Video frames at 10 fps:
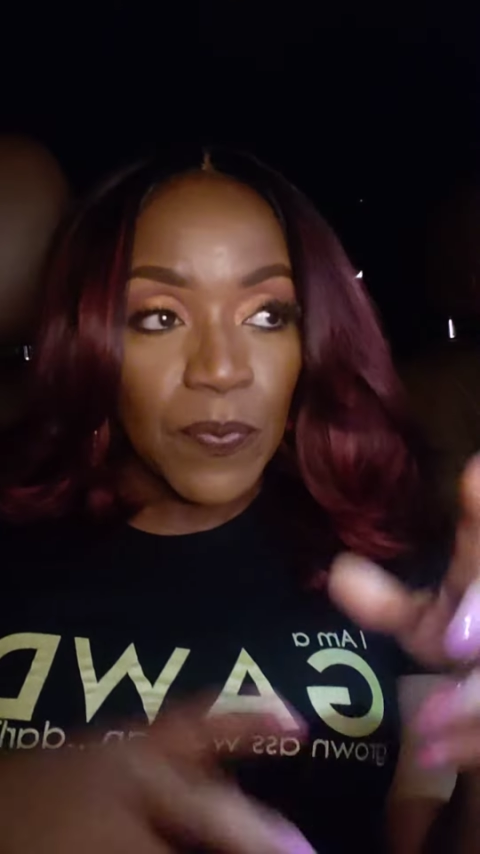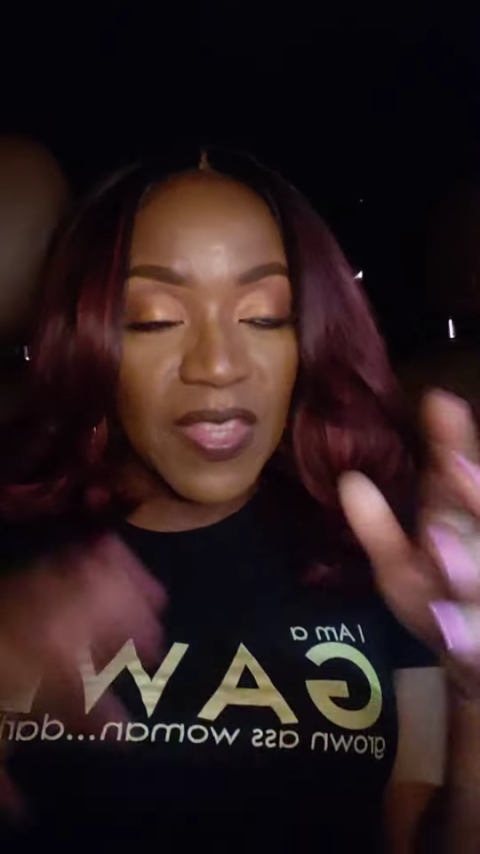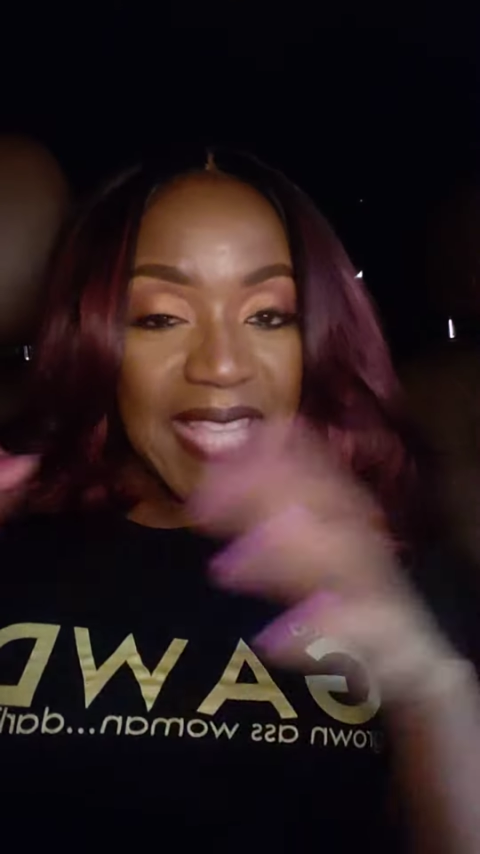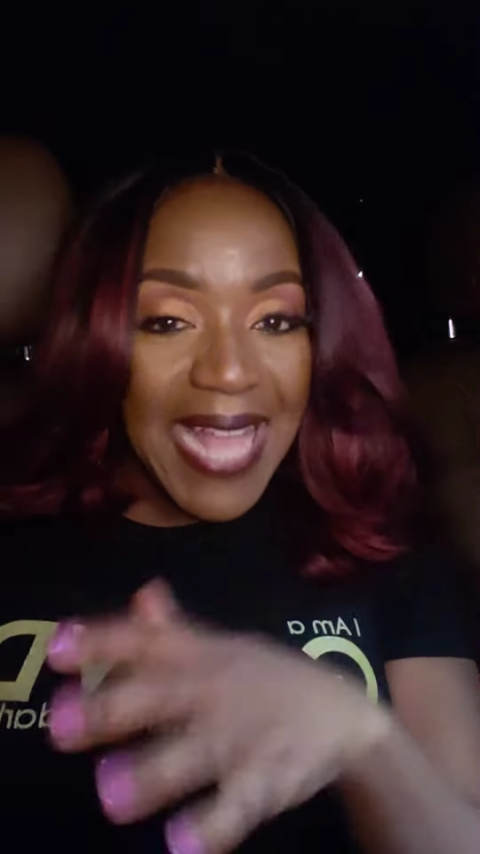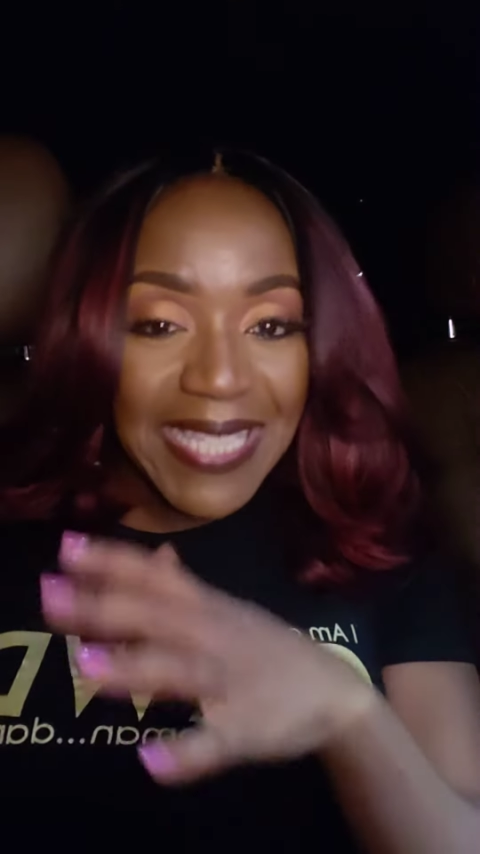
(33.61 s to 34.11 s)

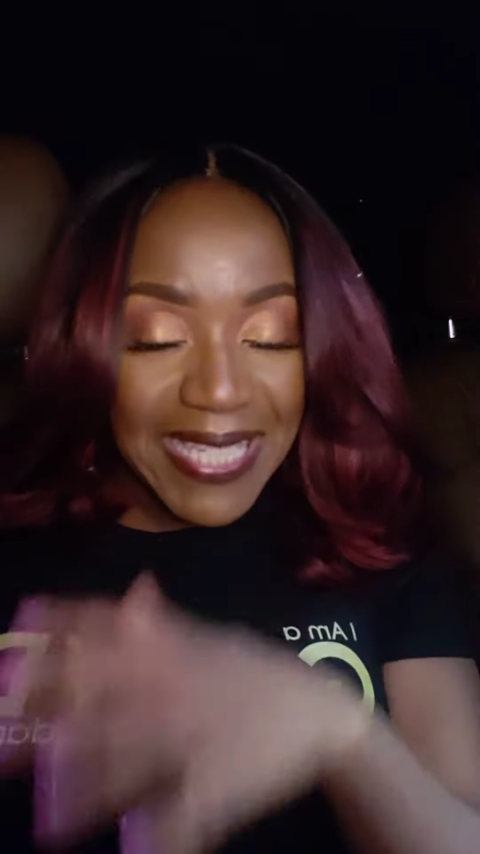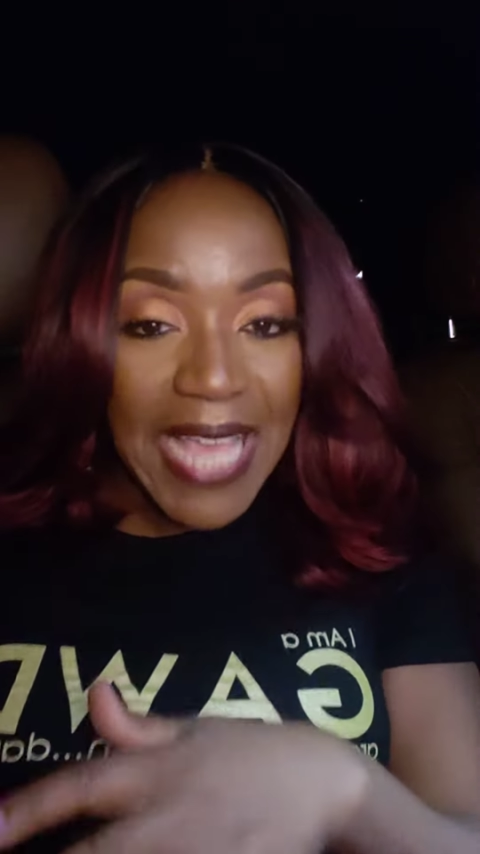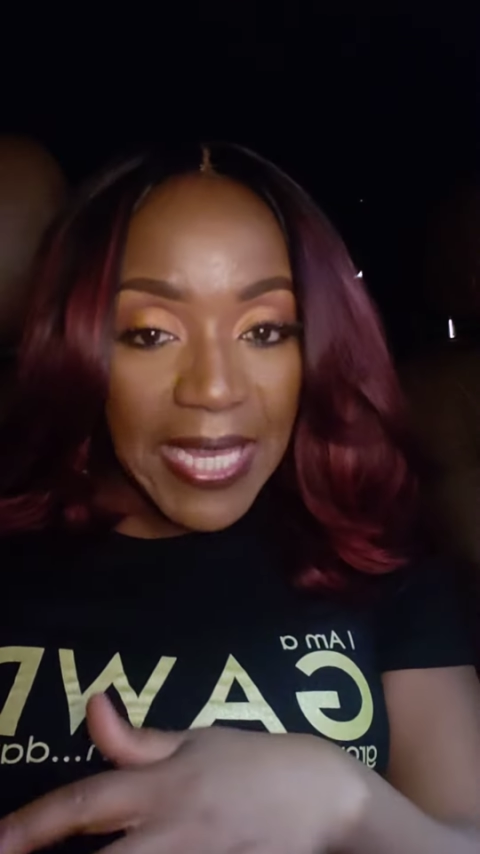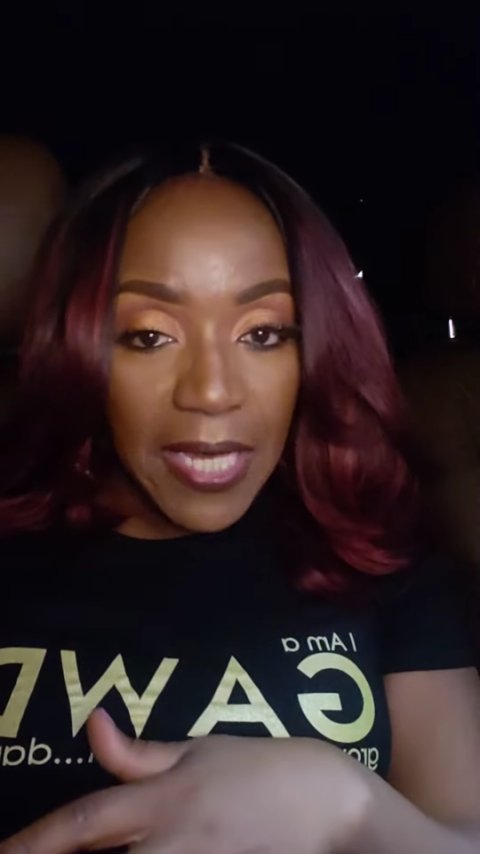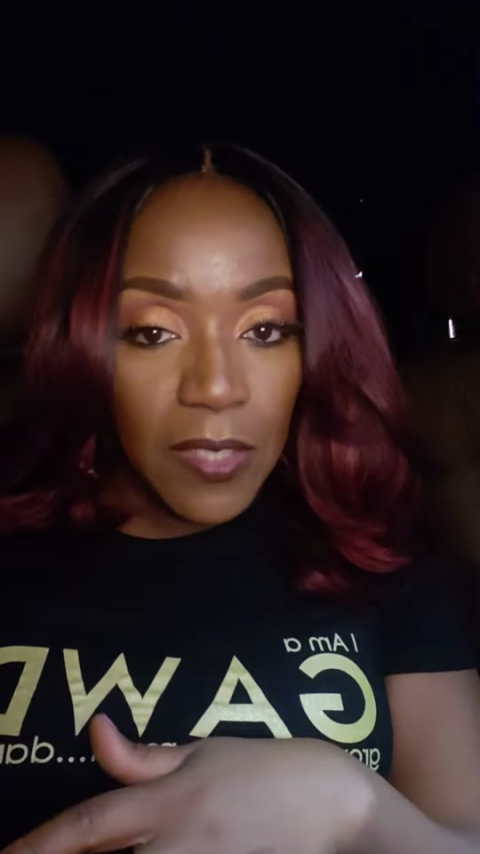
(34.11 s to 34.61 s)
that
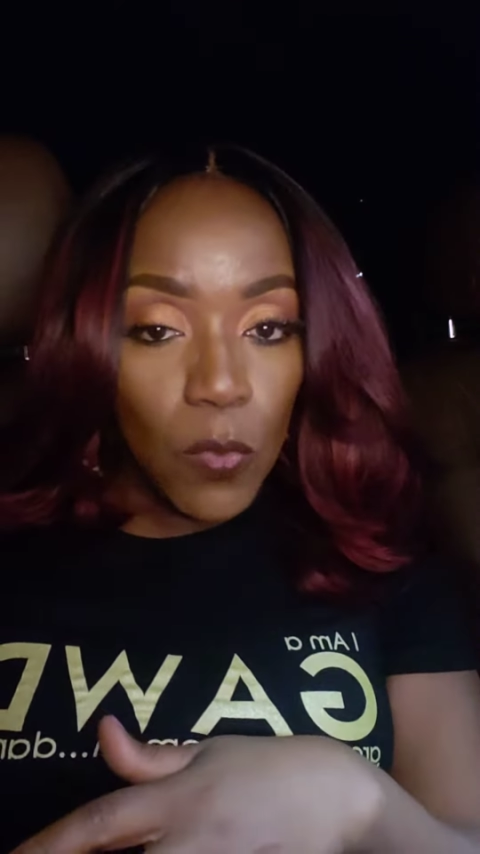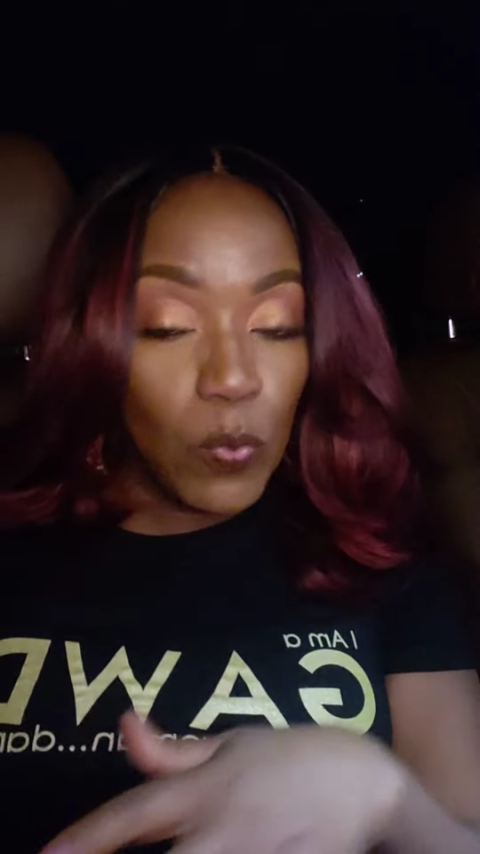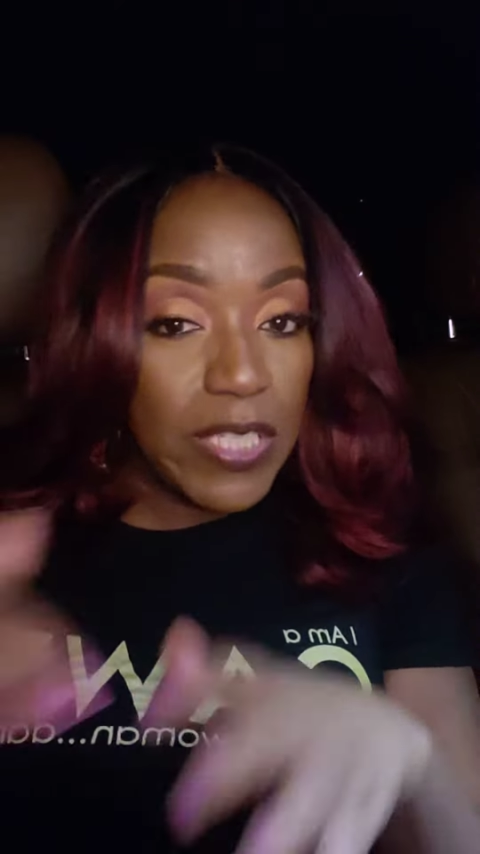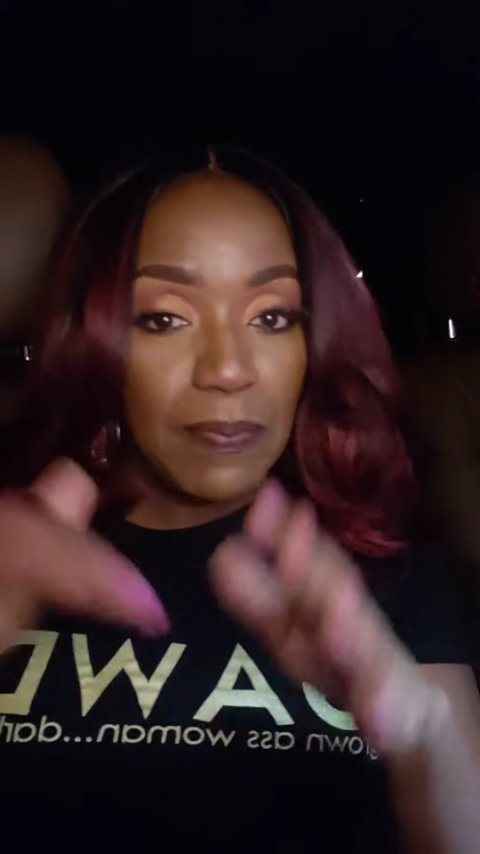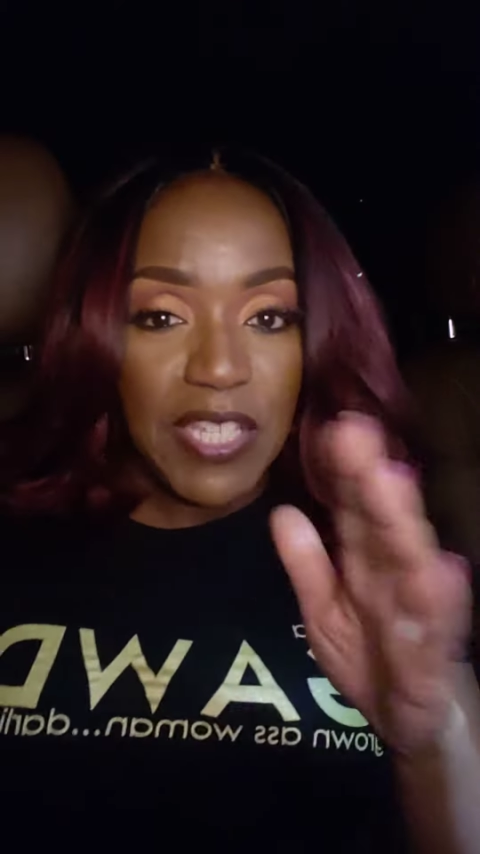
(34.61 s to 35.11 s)
saying
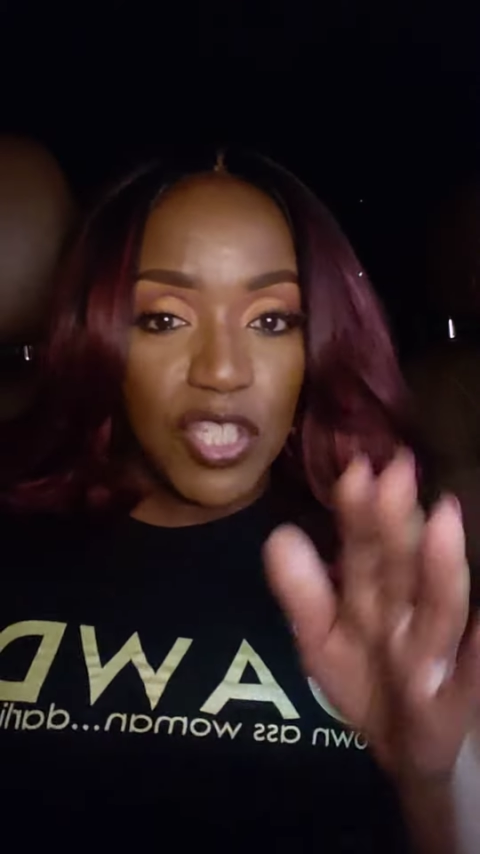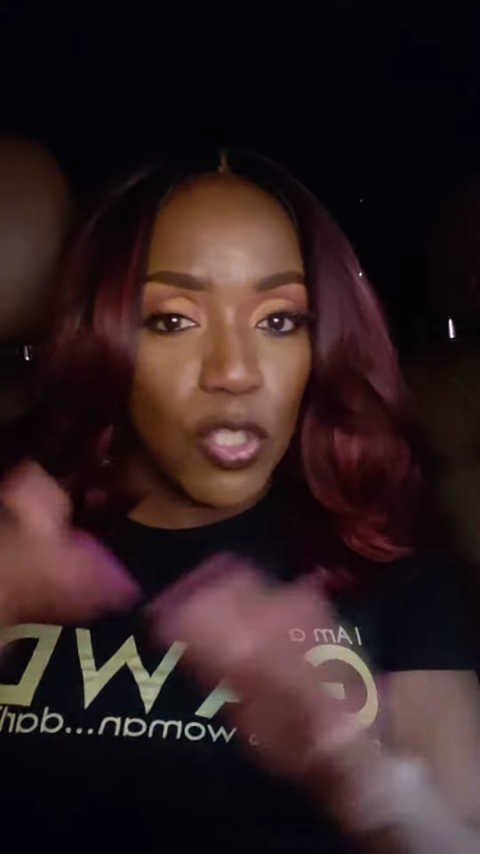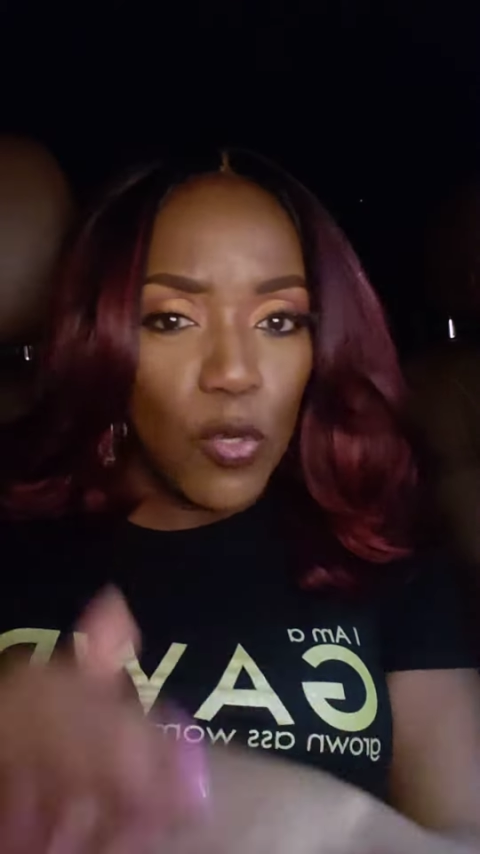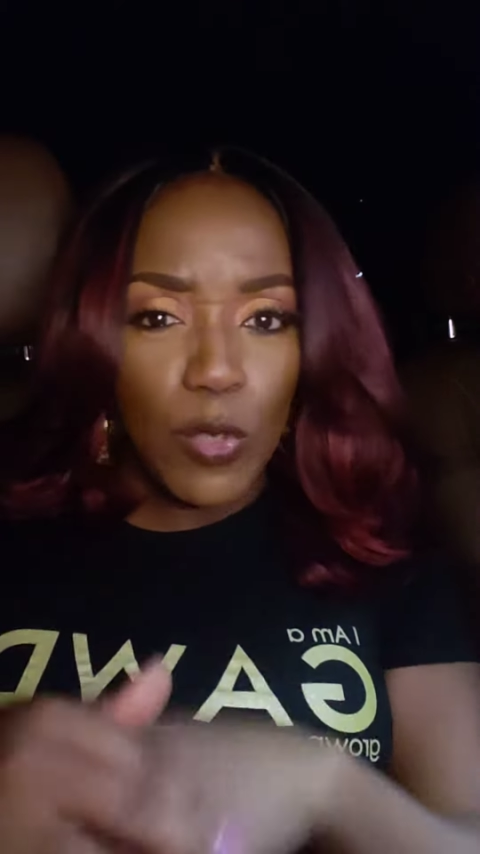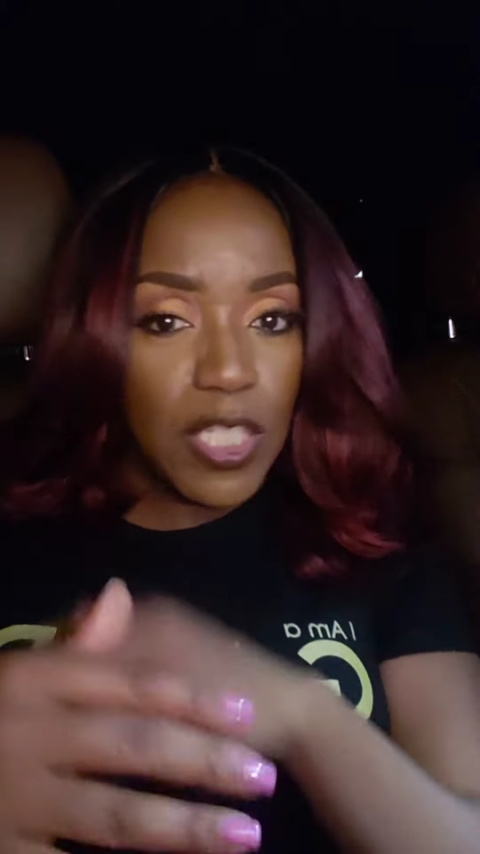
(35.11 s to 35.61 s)
was
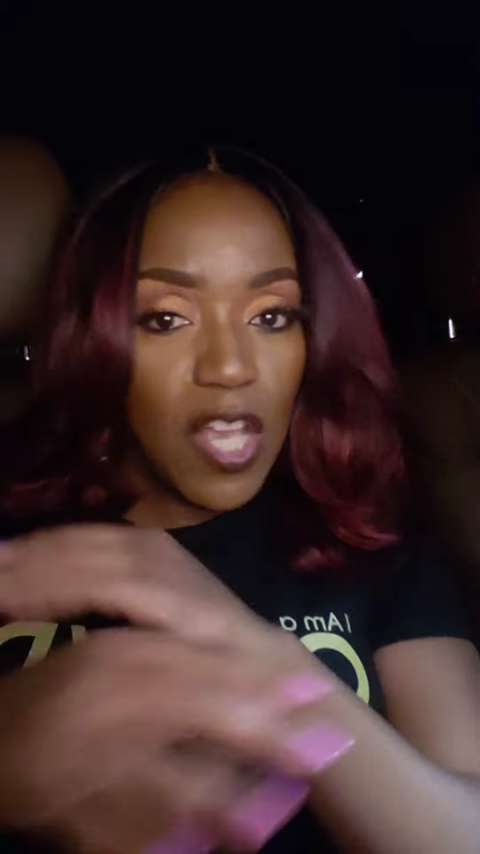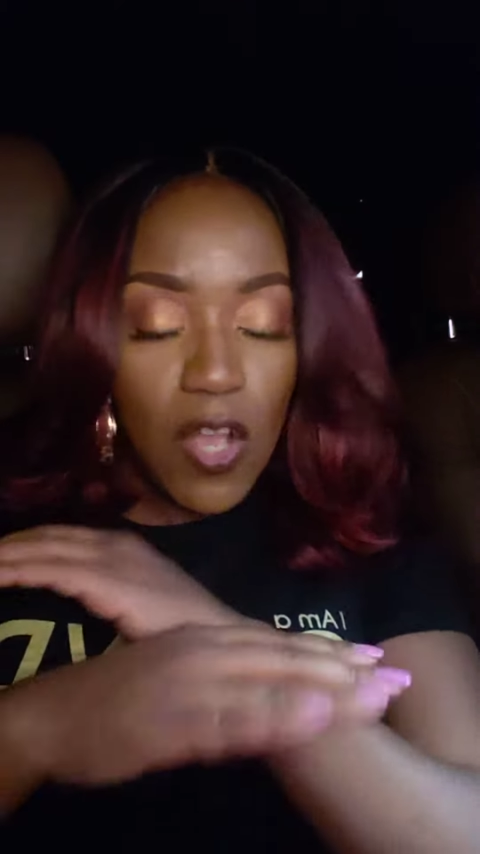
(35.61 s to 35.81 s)
misused